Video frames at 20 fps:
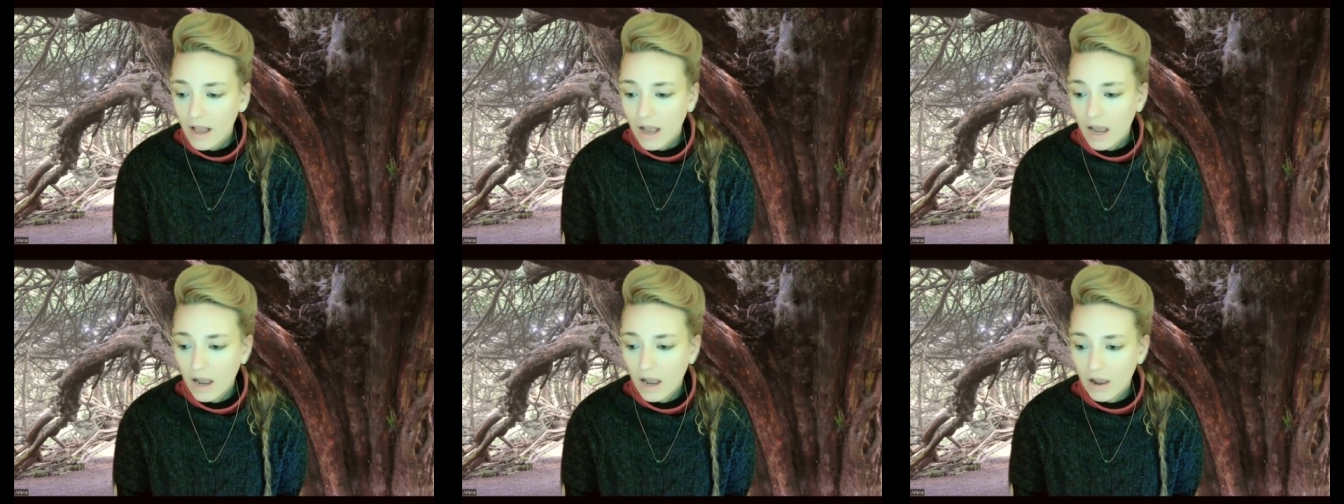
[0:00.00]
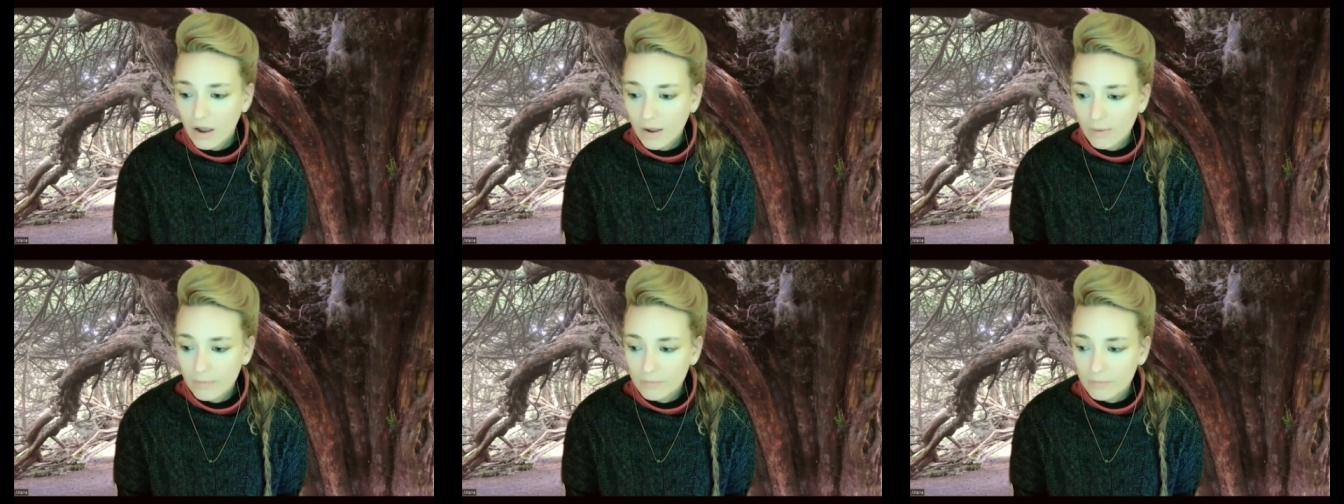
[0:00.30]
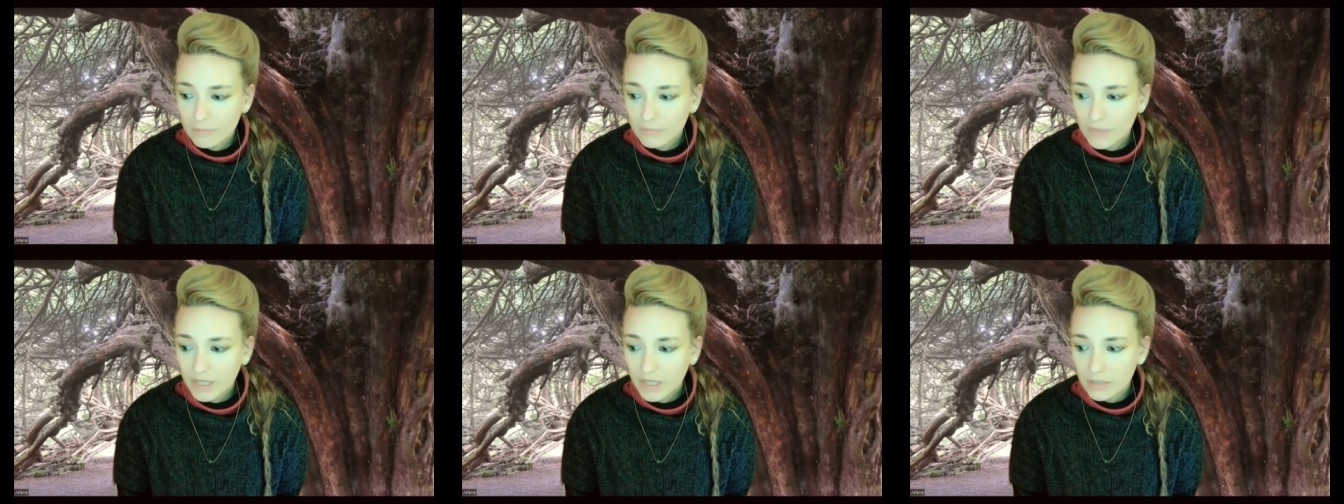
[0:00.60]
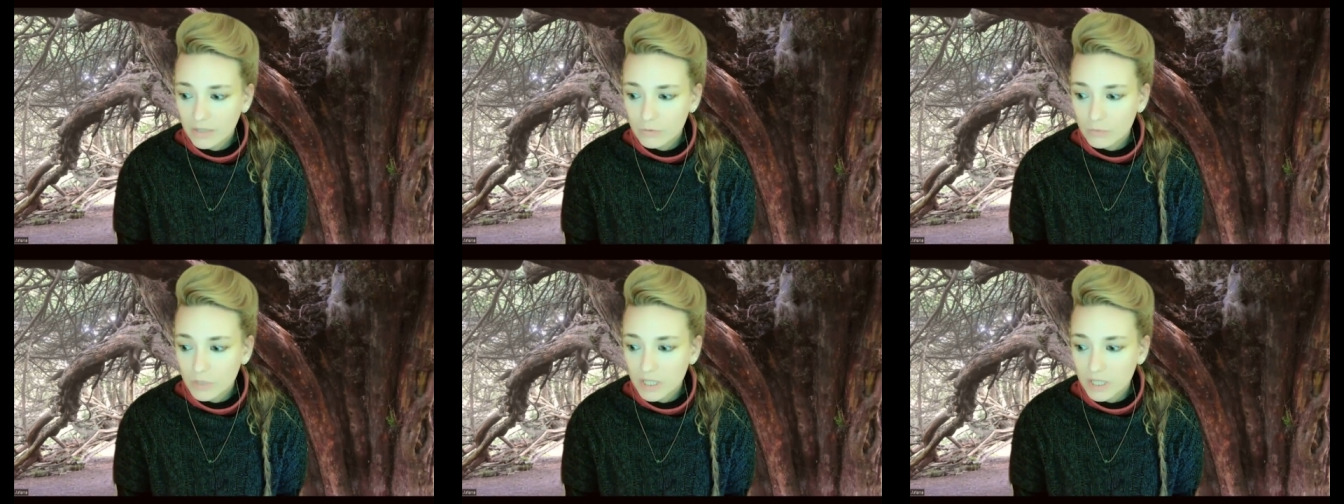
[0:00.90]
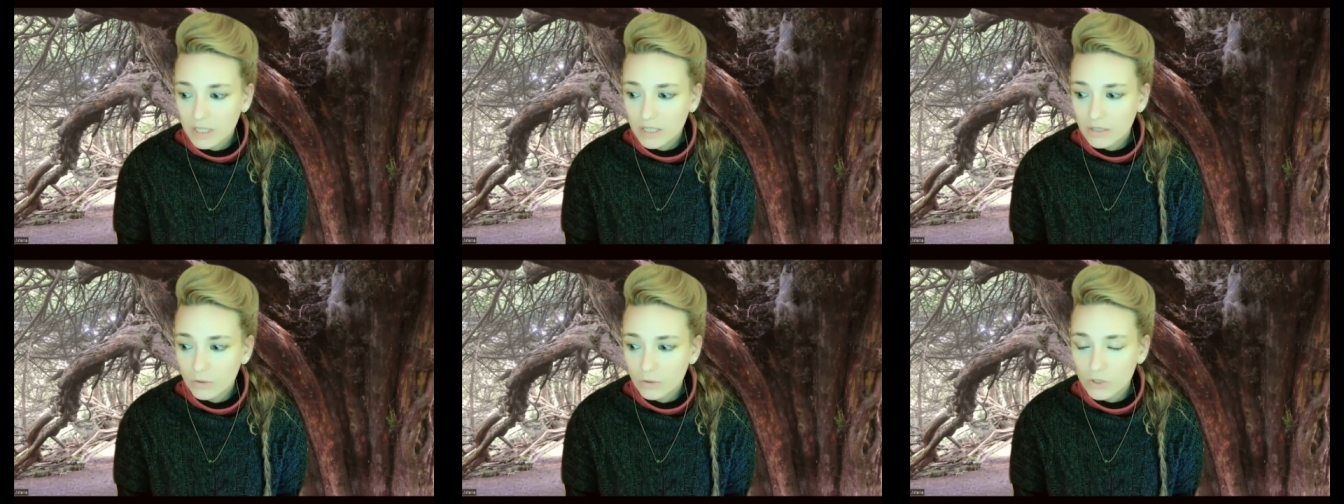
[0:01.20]
And
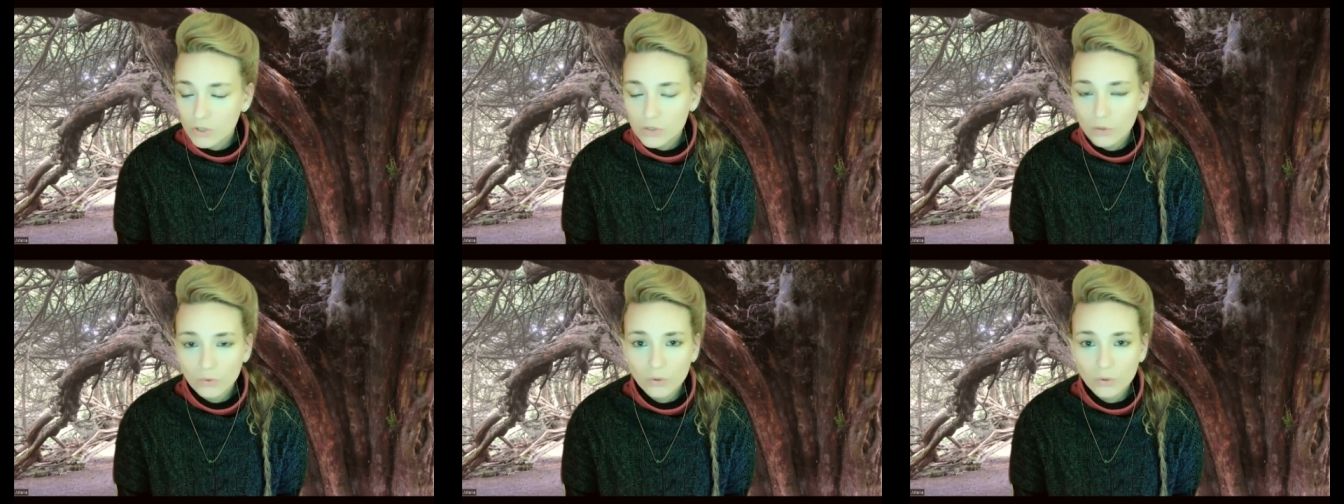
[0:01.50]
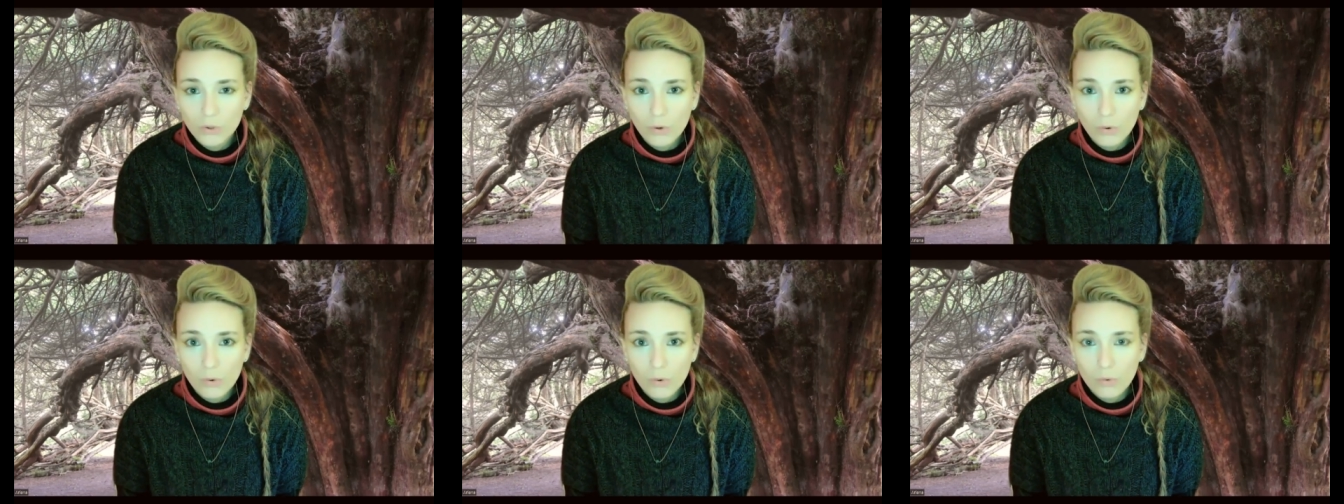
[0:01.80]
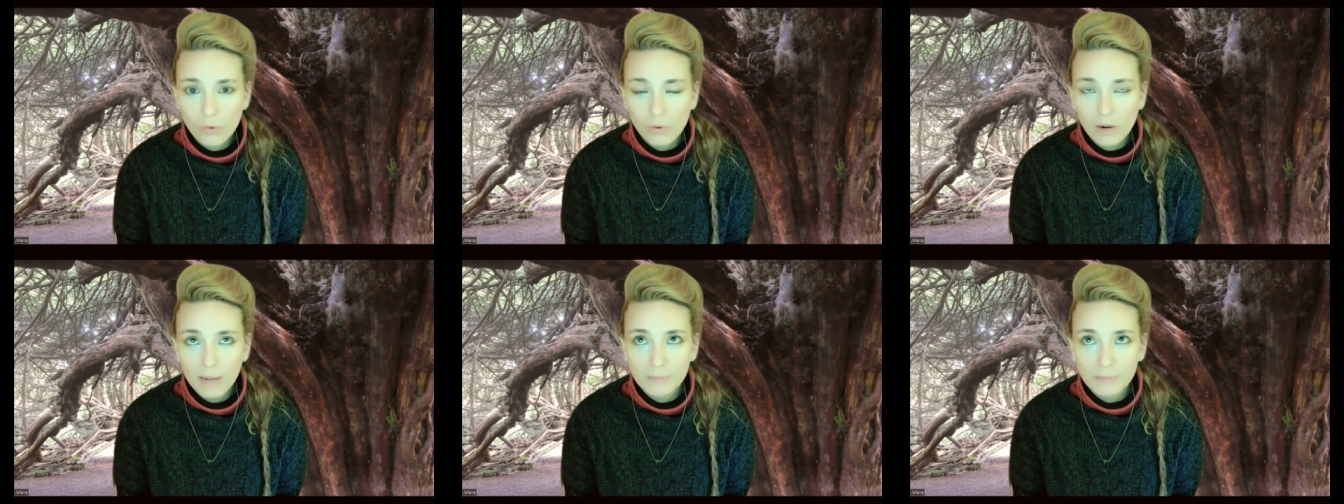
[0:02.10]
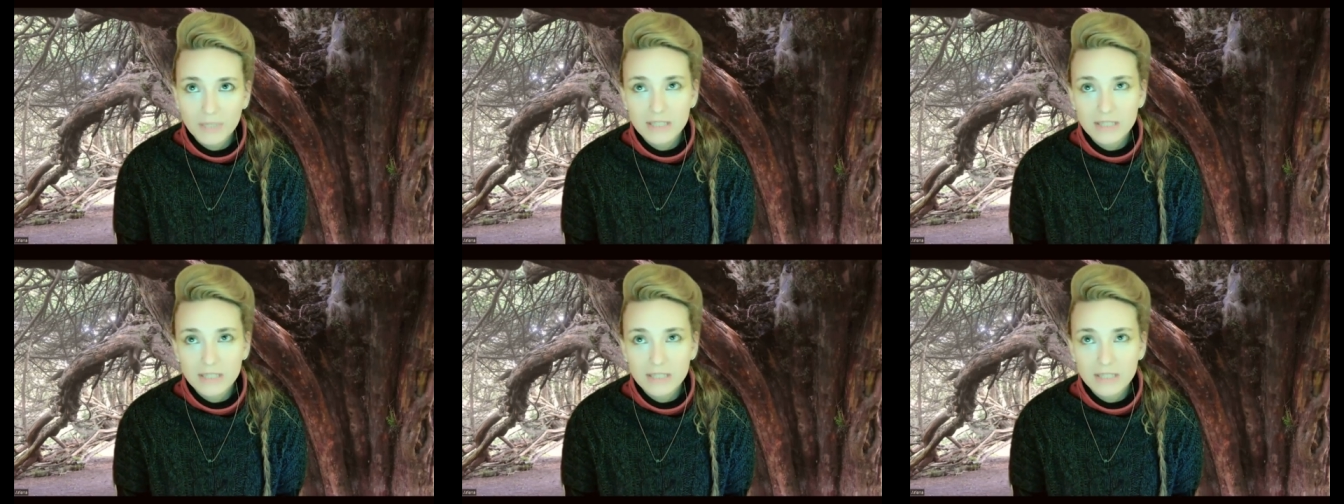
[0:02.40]
we also know,